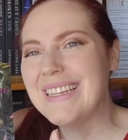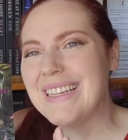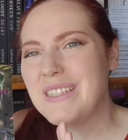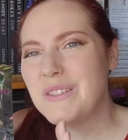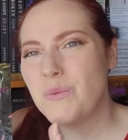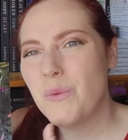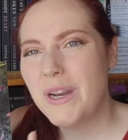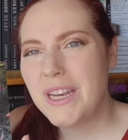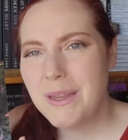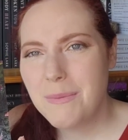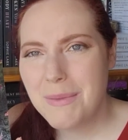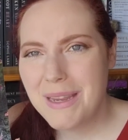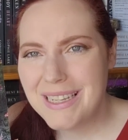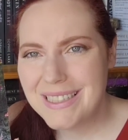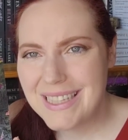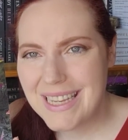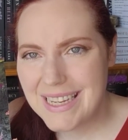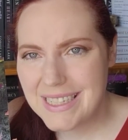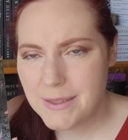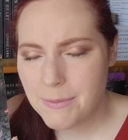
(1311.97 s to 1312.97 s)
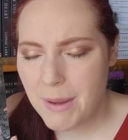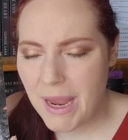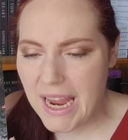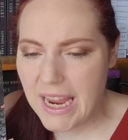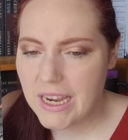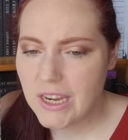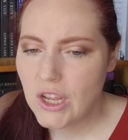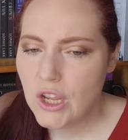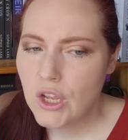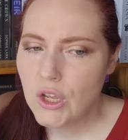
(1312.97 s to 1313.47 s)
Because um, when he meets his
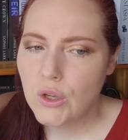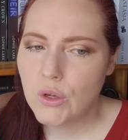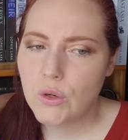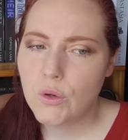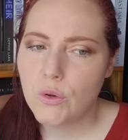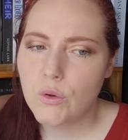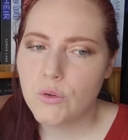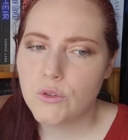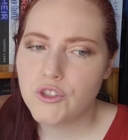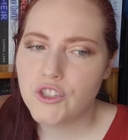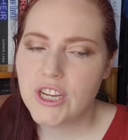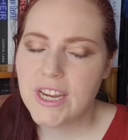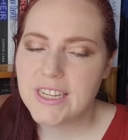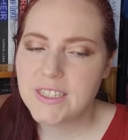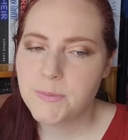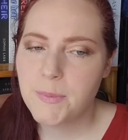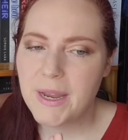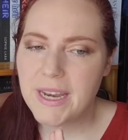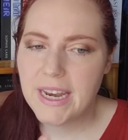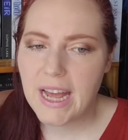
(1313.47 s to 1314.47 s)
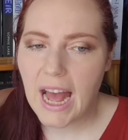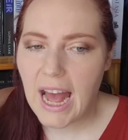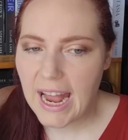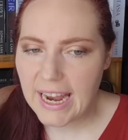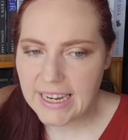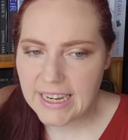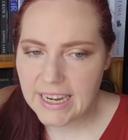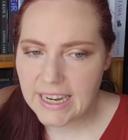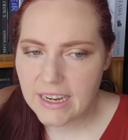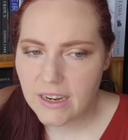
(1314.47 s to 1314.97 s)
mate, who she has been
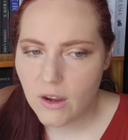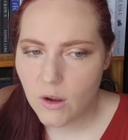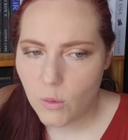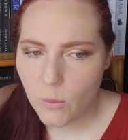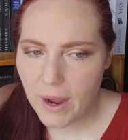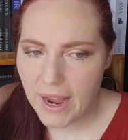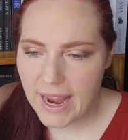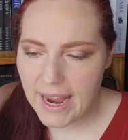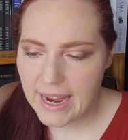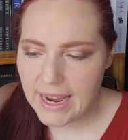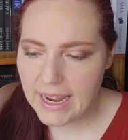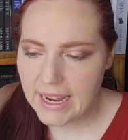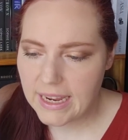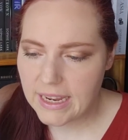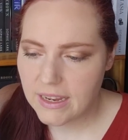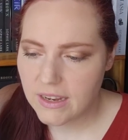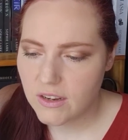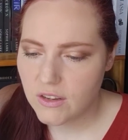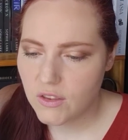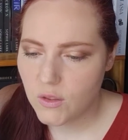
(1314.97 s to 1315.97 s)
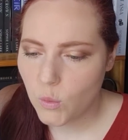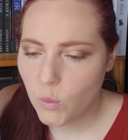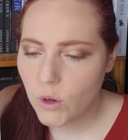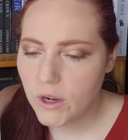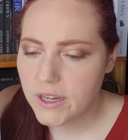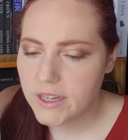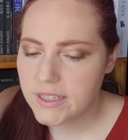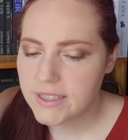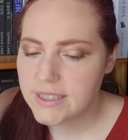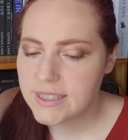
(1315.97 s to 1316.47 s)
hiding away in the
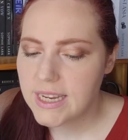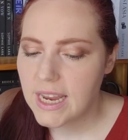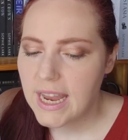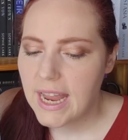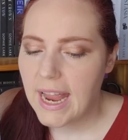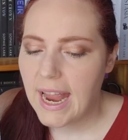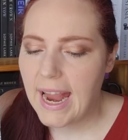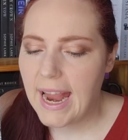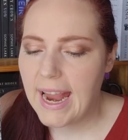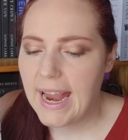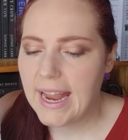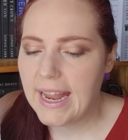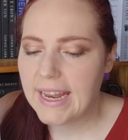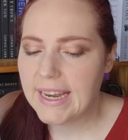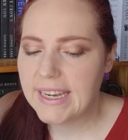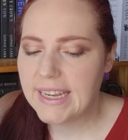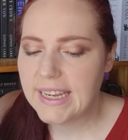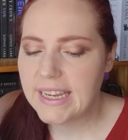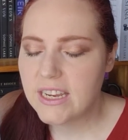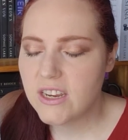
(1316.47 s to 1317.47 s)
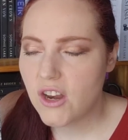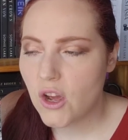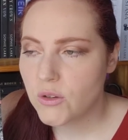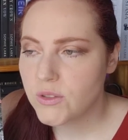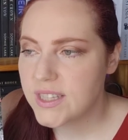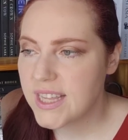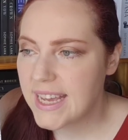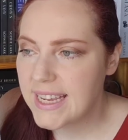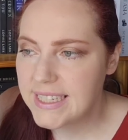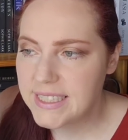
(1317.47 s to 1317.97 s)
woods, and he
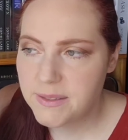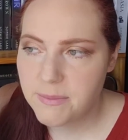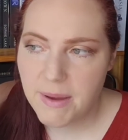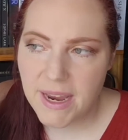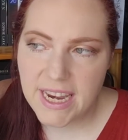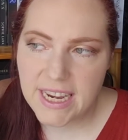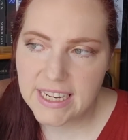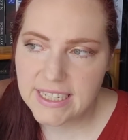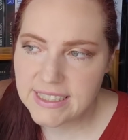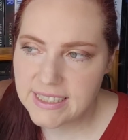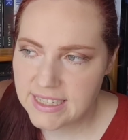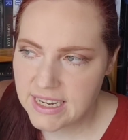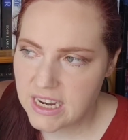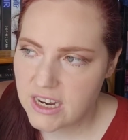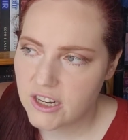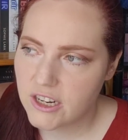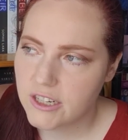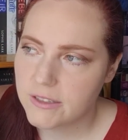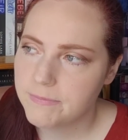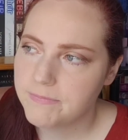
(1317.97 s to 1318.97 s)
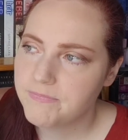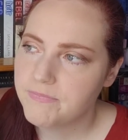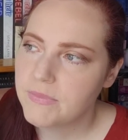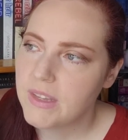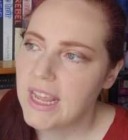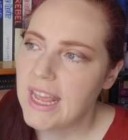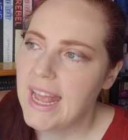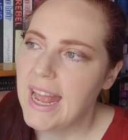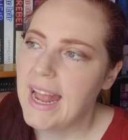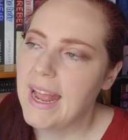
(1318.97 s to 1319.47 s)
knows that his mate is near,
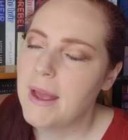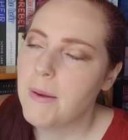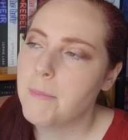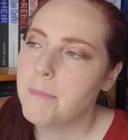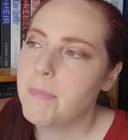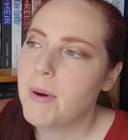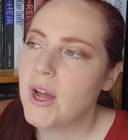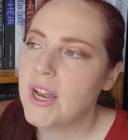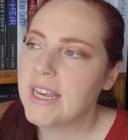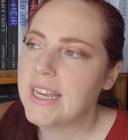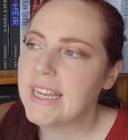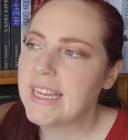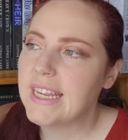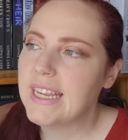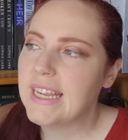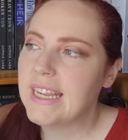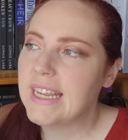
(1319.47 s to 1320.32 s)
but